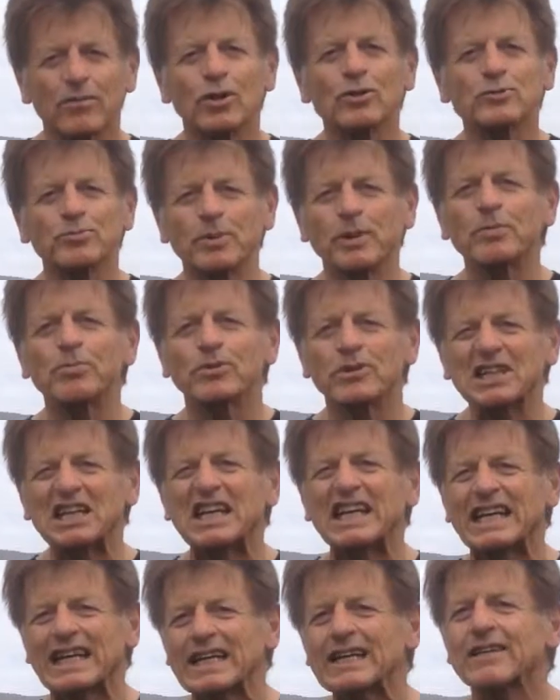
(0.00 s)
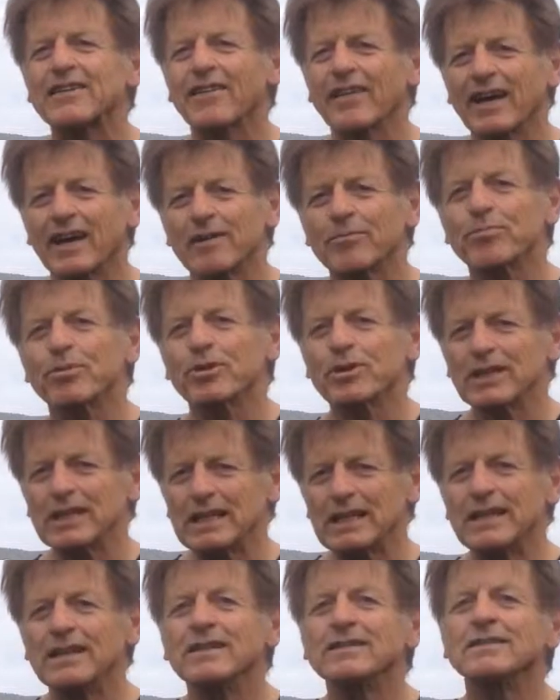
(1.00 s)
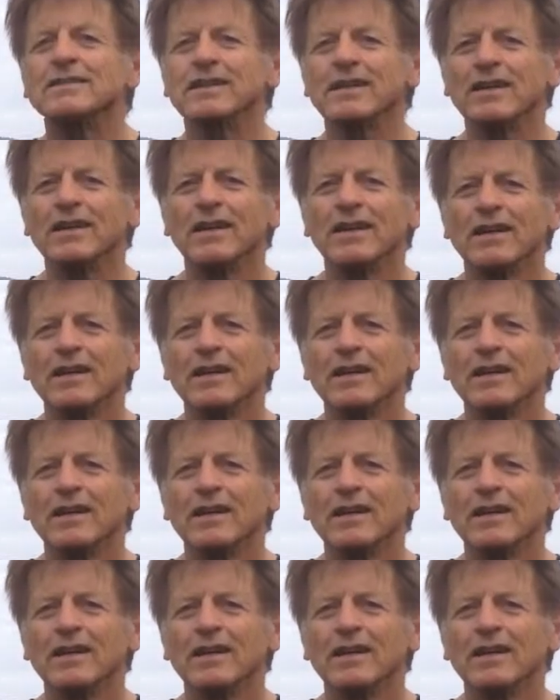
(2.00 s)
most people get into that pretty easy,